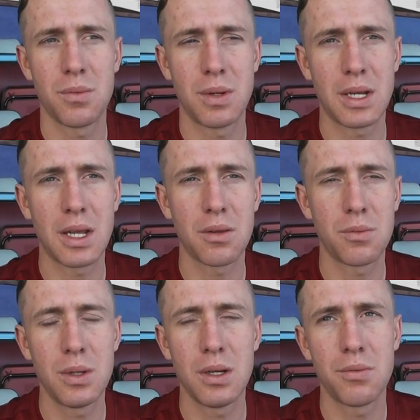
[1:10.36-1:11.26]
when I get
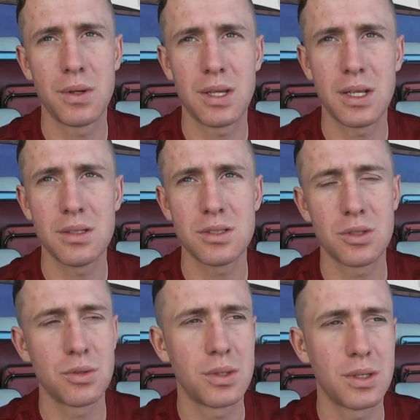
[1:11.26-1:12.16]
really fit in.
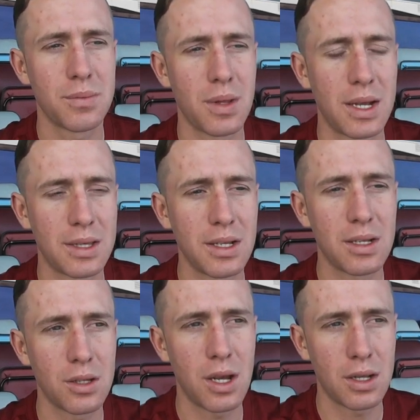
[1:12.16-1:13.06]
So I
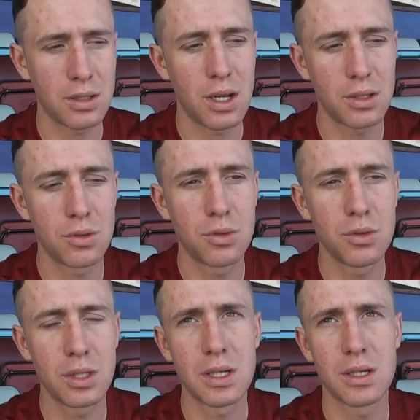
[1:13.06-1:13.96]
think I do
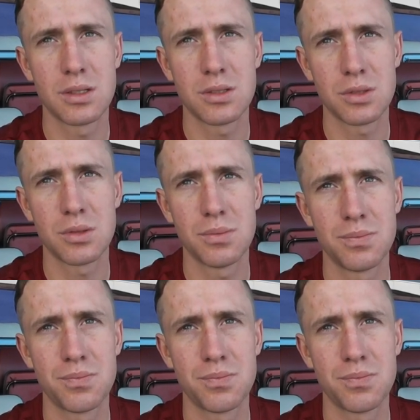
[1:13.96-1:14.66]
good here. So.